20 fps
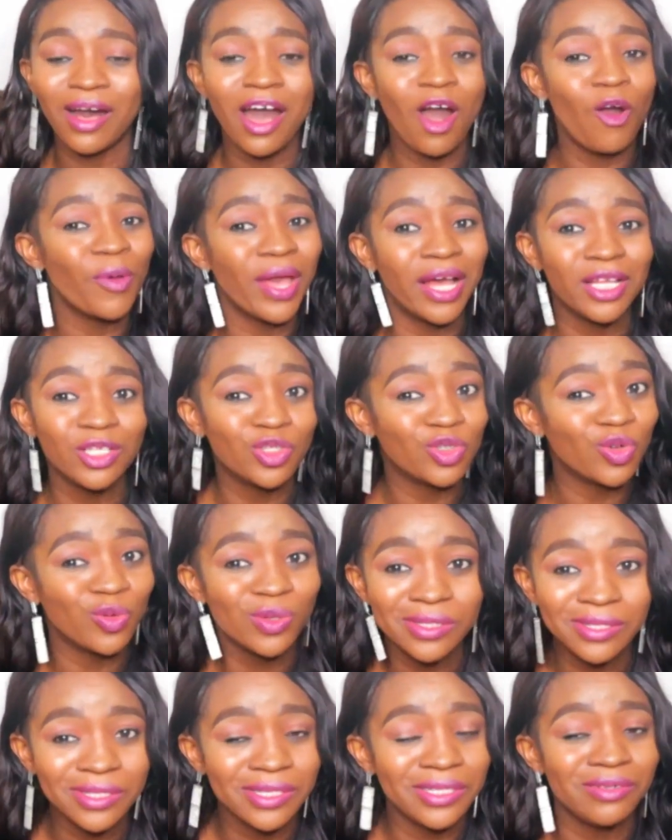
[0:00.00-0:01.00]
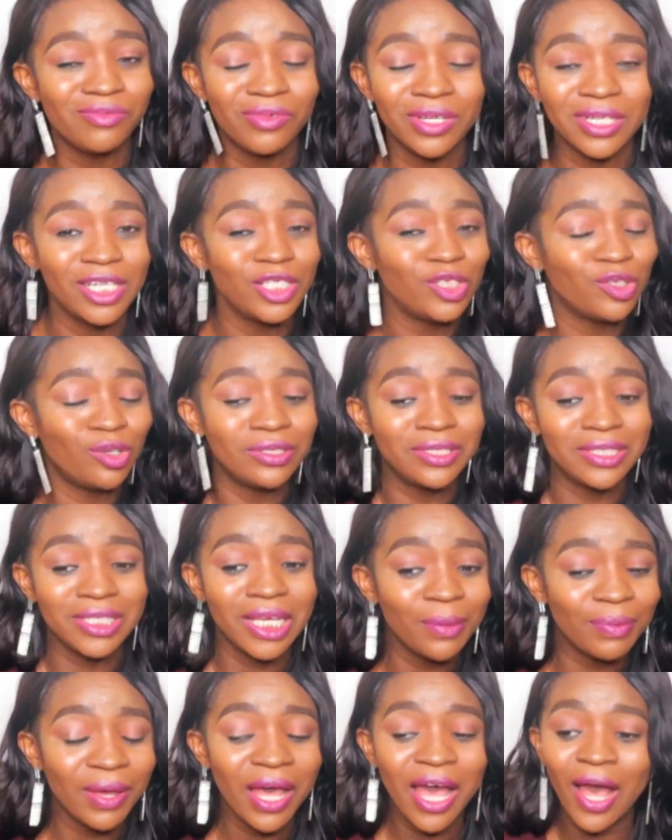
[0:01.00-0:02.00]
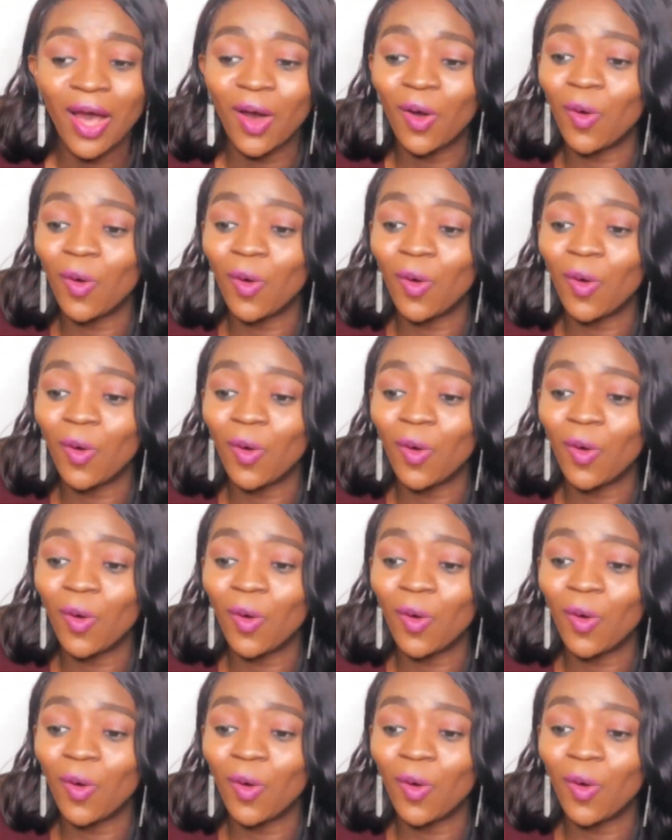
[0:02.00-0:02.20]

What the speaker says: how we are jonesing in relationship,